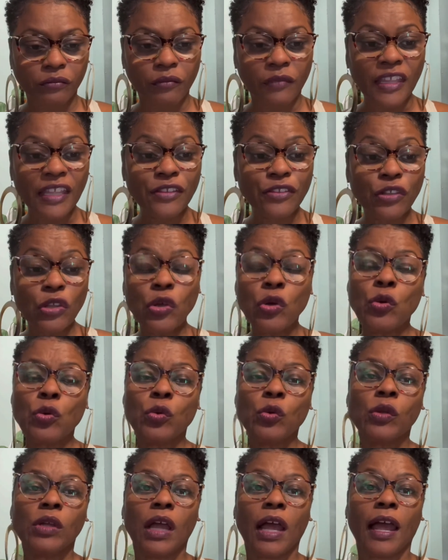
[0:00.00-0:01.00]

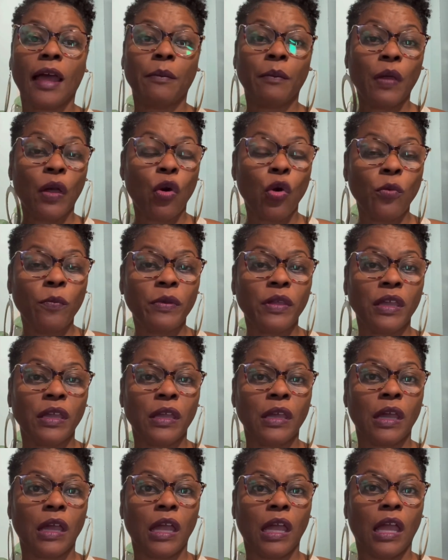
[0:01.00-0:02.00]
So I'm
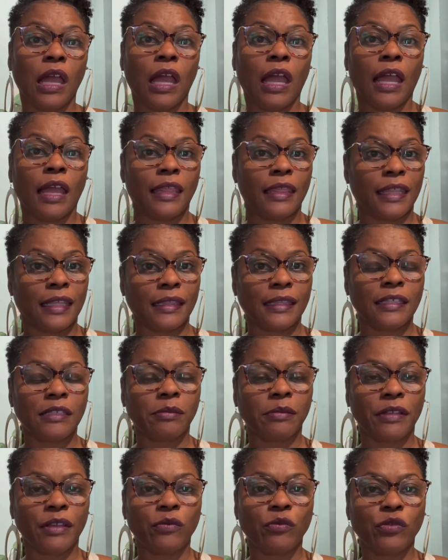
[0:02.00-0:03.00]
hoping that this
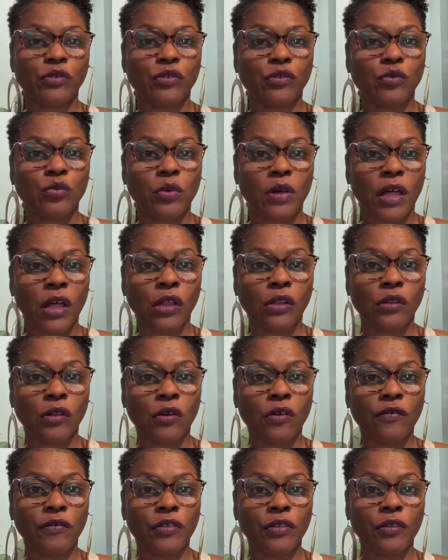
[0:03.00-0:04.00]
plant will do well
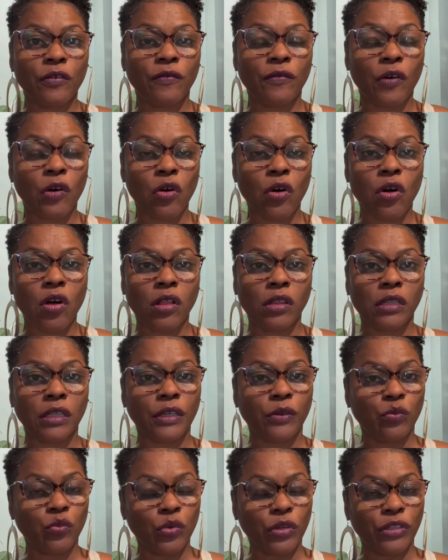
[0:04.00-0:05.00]
over the fall
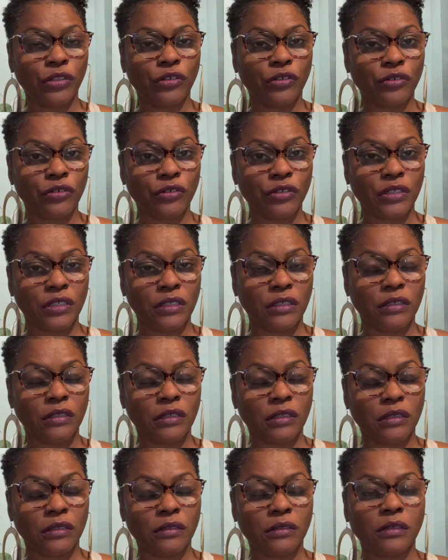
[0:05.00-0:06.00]
and winter
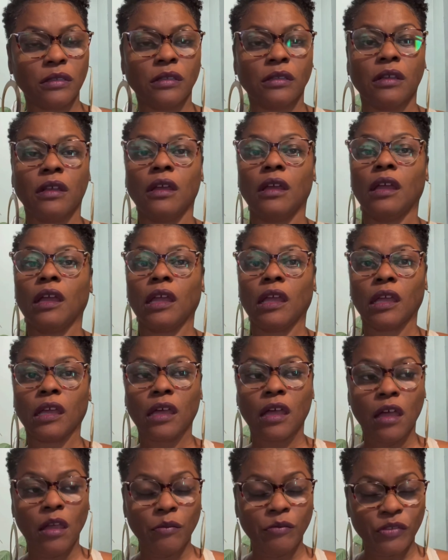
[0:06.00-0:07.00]
seasons, and
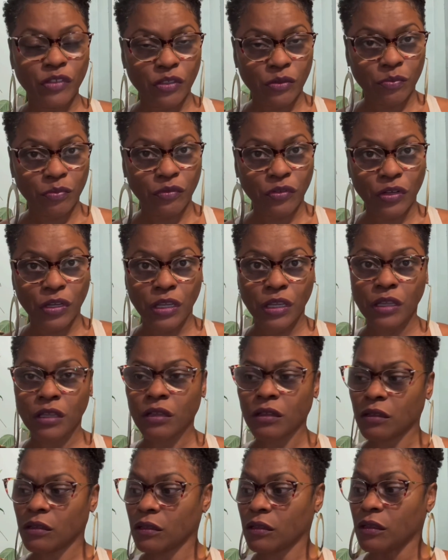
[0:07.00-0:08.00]
come
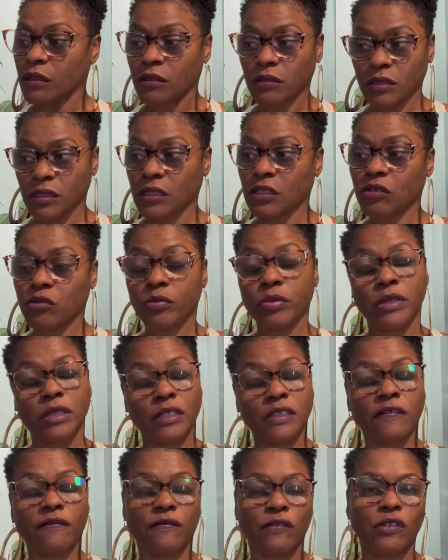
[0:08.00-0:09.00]
spring, it'll still be
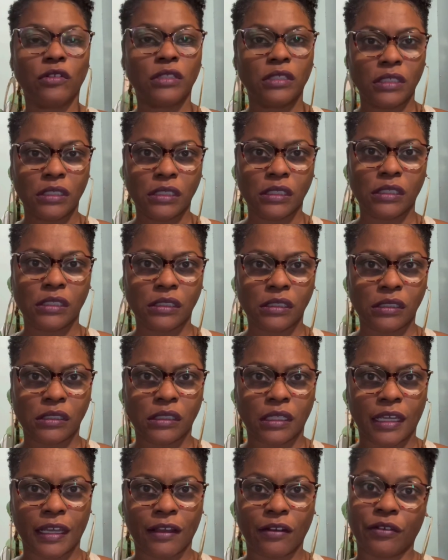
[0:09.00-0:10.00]
as full as it is
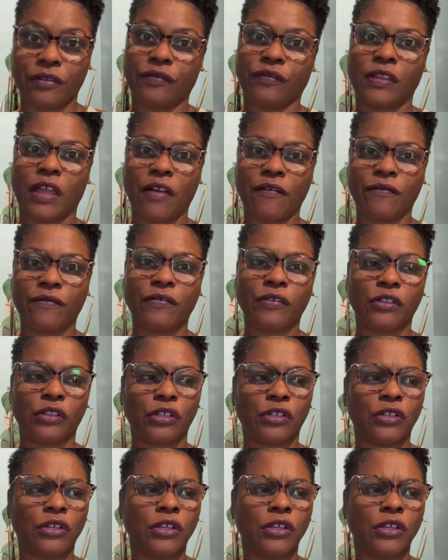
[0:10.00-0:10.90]
now, if not fuller.